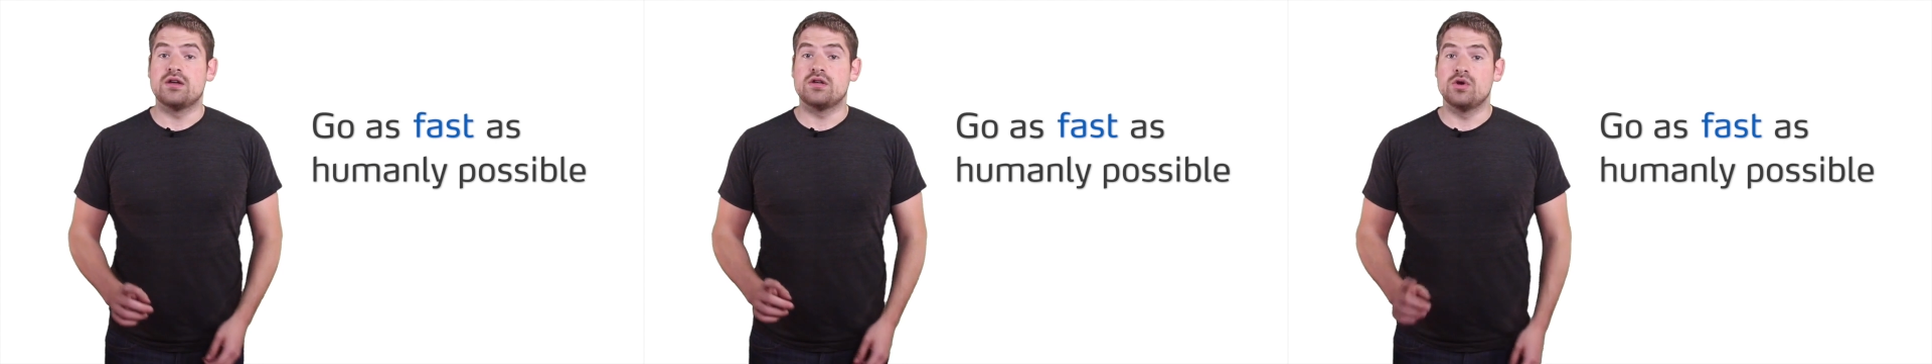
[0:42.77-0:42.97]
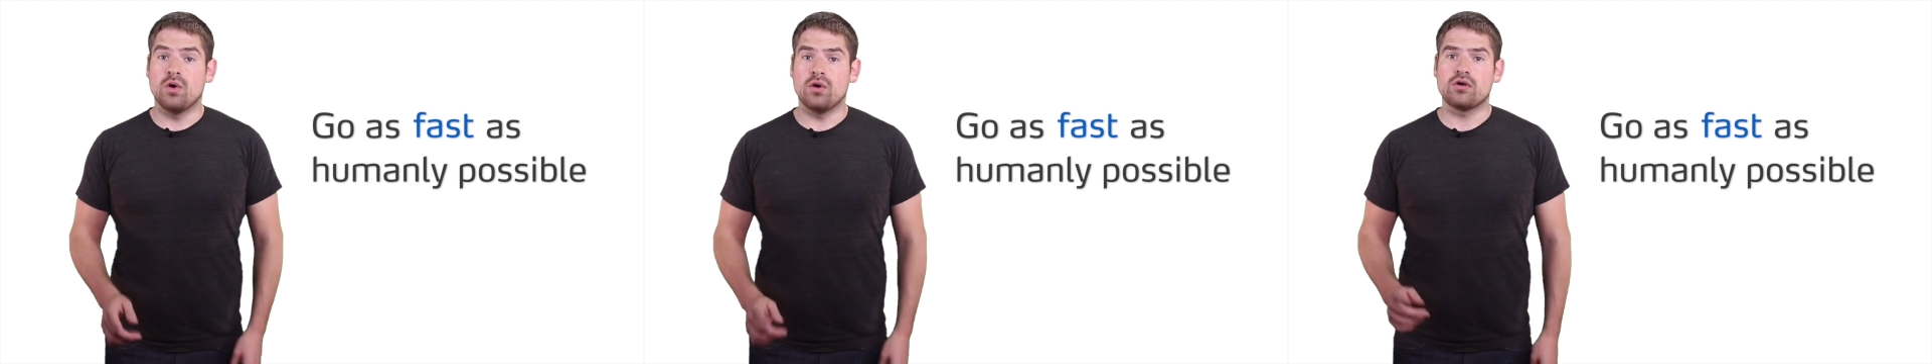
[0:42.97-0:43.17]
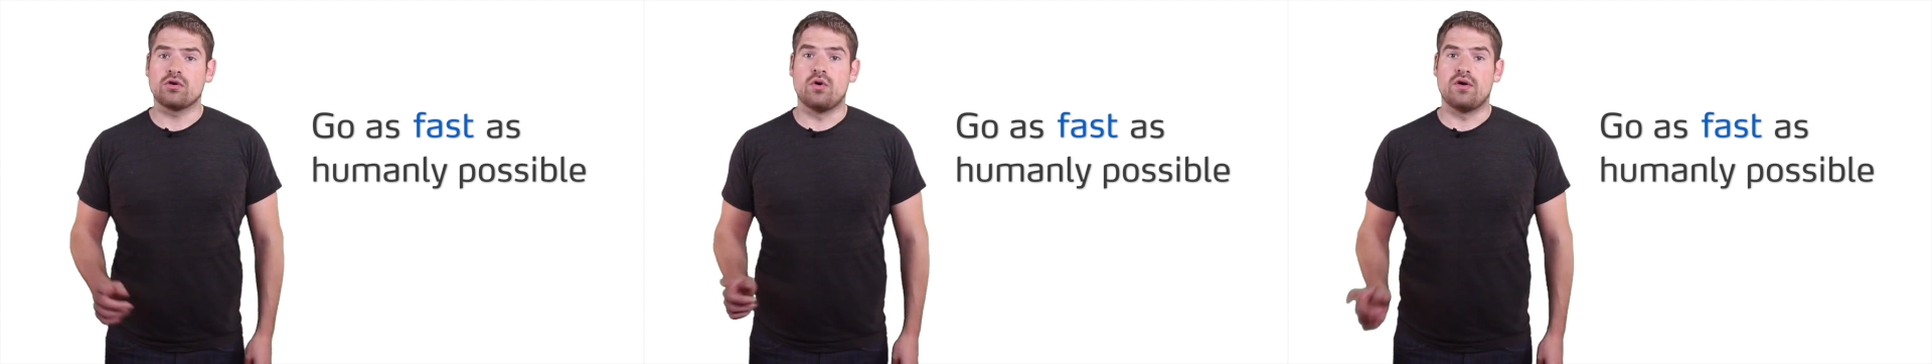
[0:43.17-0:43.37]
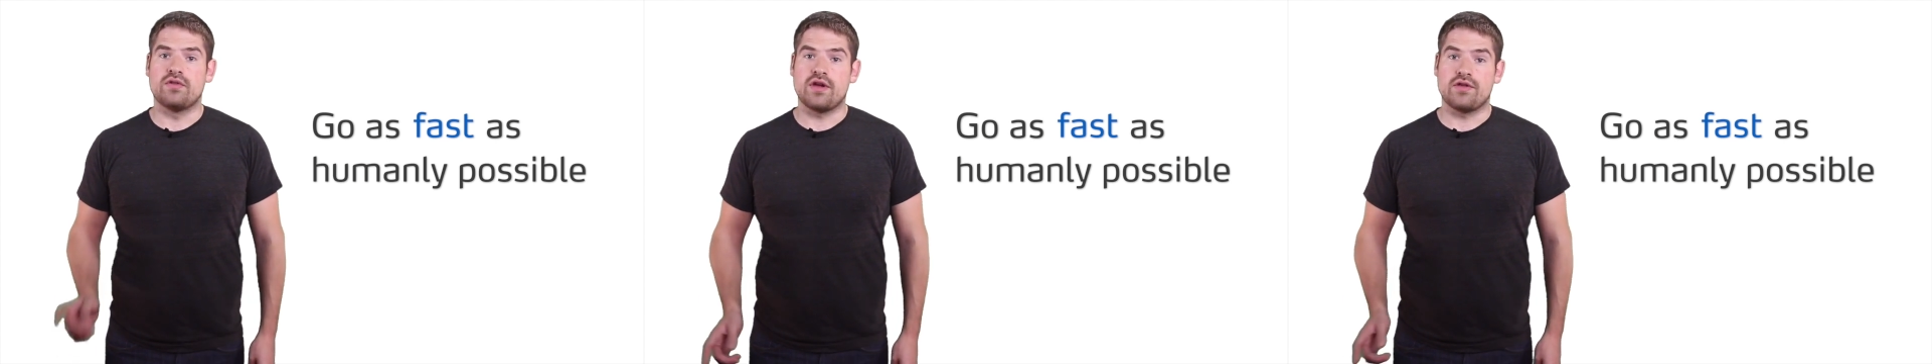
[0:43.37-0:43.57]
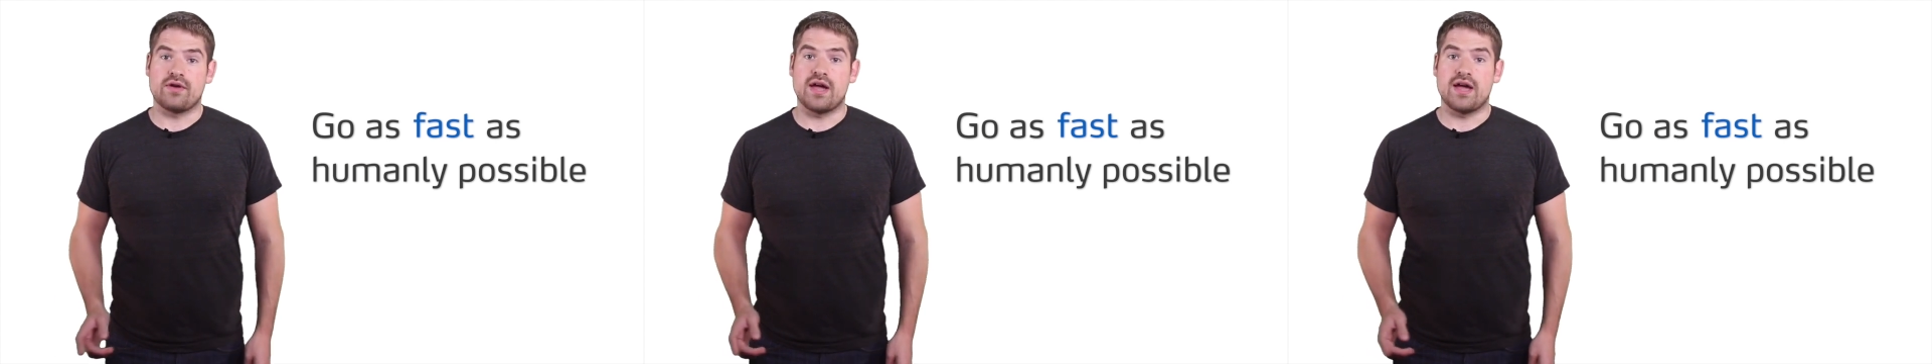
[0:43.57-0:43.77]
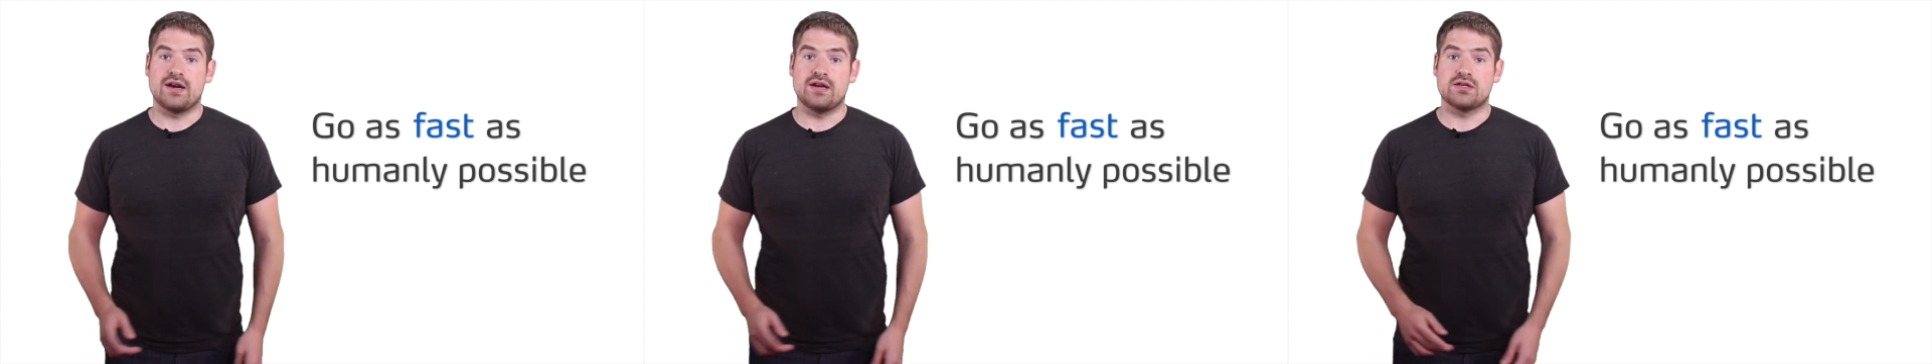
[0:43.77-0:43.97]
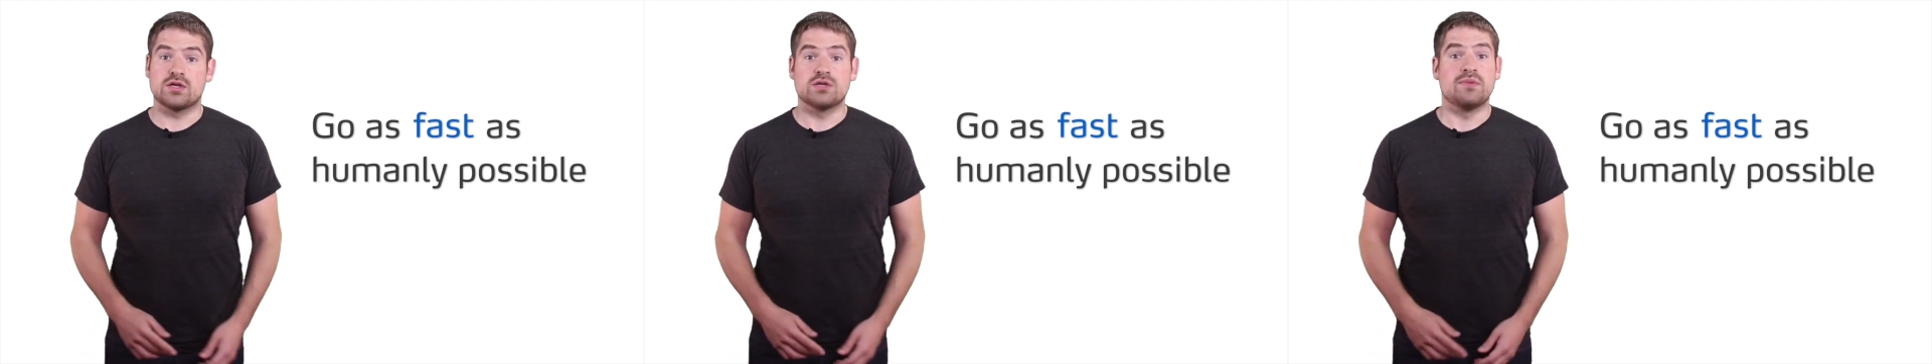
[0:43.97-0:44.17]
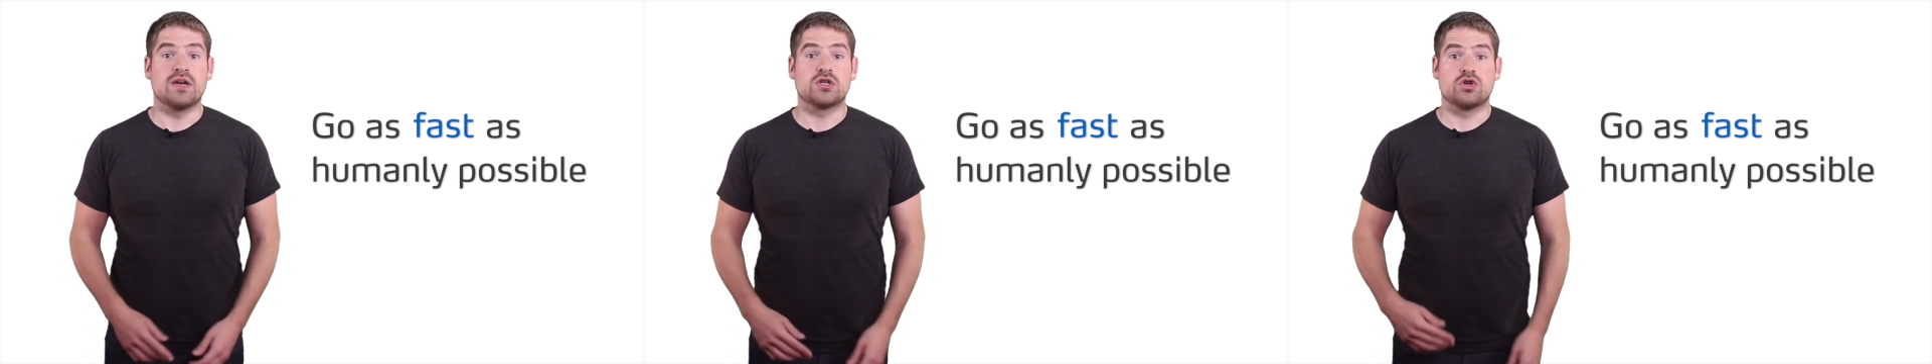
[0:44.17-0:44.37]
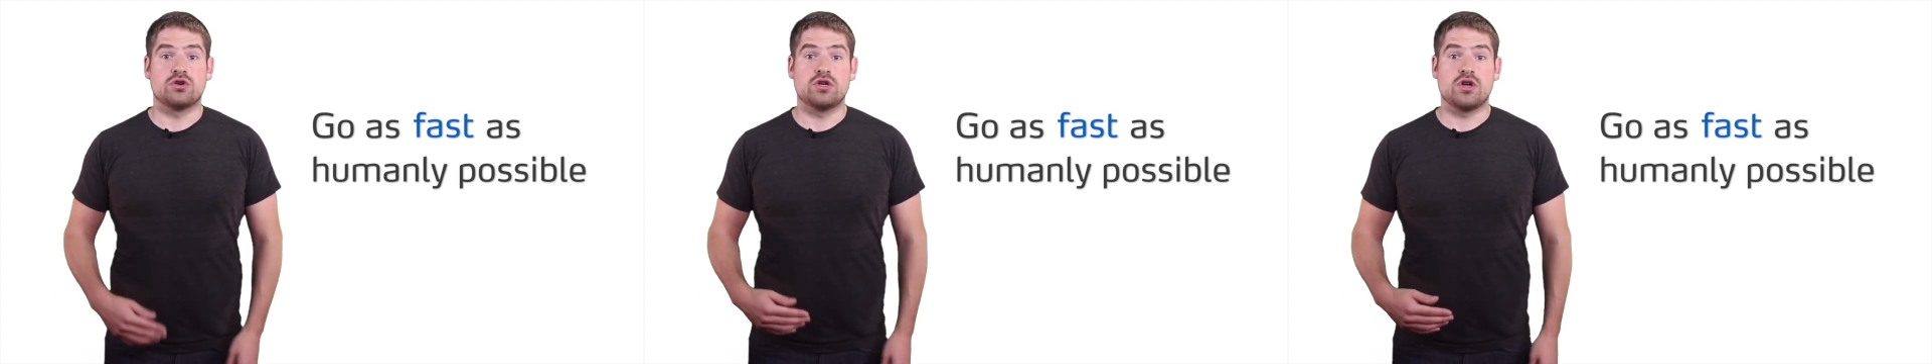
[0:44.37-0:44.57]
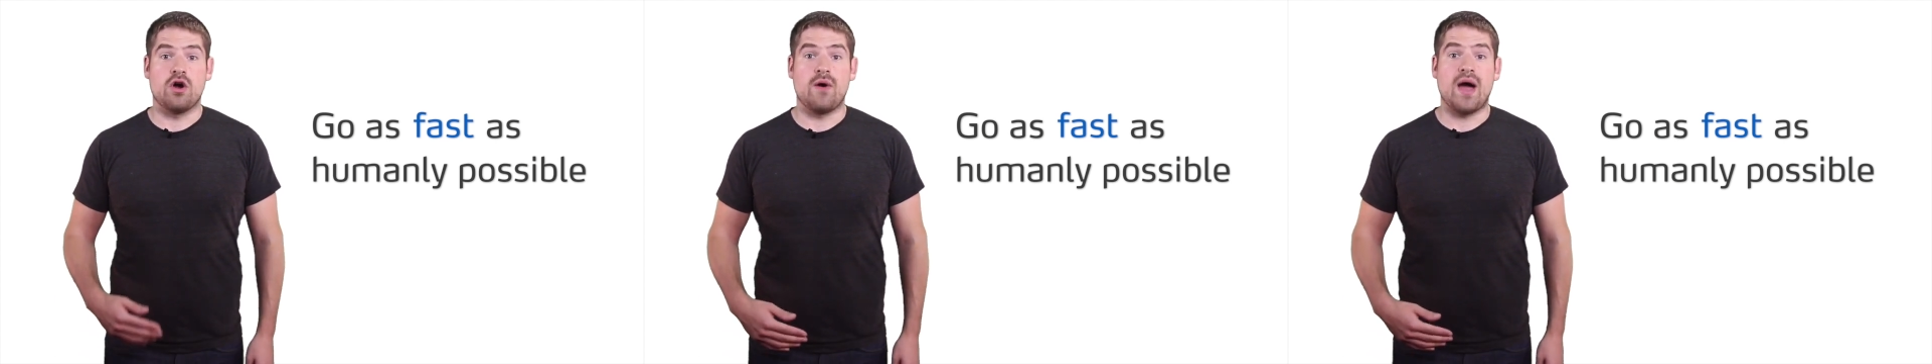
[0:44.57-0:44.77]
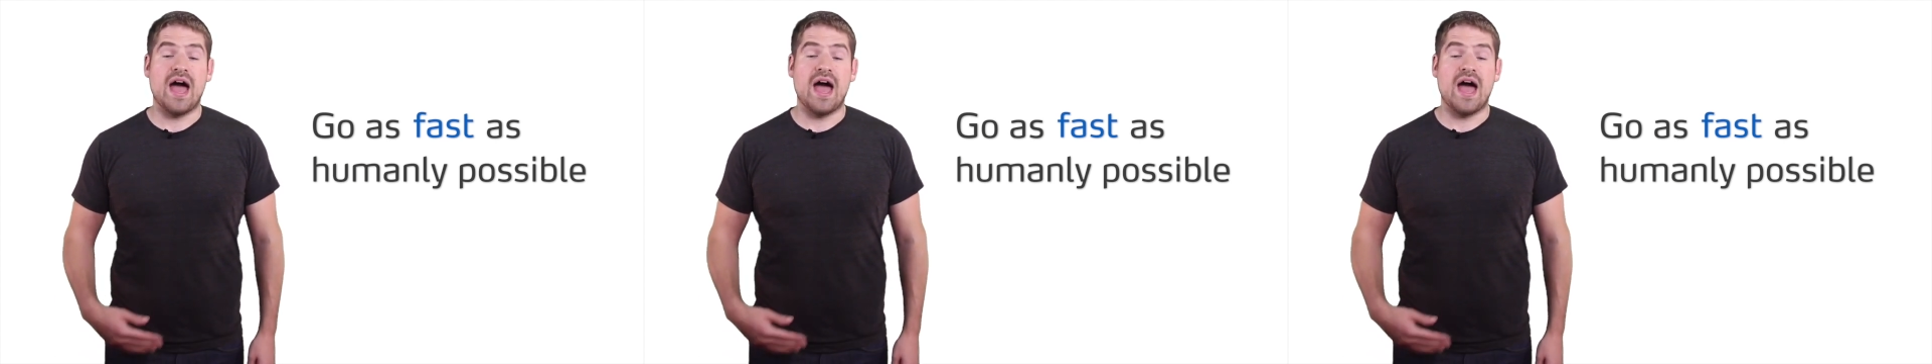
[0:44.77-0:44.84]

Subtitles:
Your goal, on the other hand, is just make sure you go